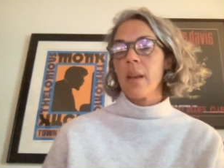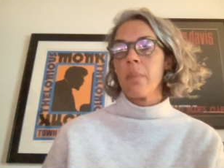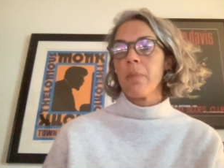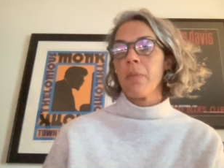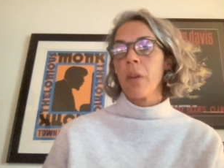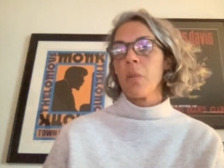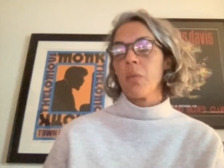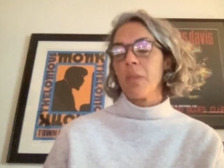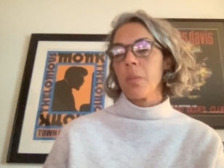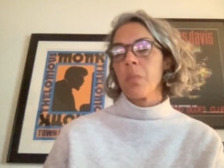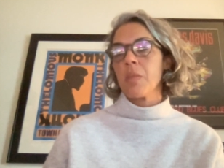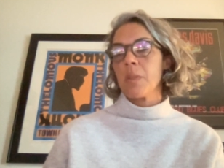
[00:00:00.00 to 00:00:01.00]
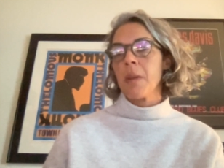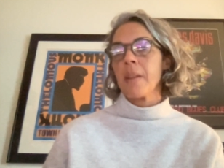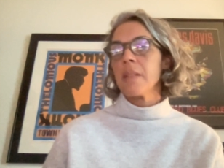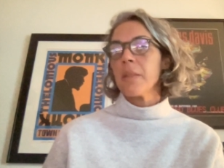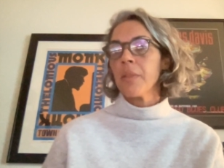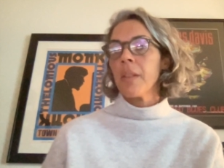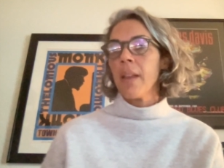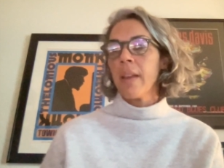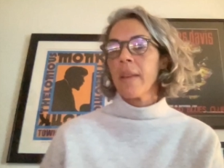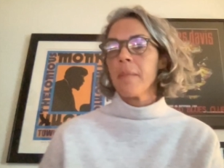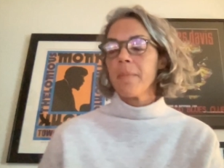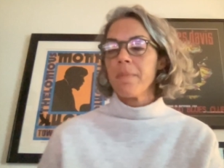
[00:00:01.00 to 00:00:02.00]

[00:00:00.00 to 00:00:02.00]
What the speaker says: up front with a prospective client.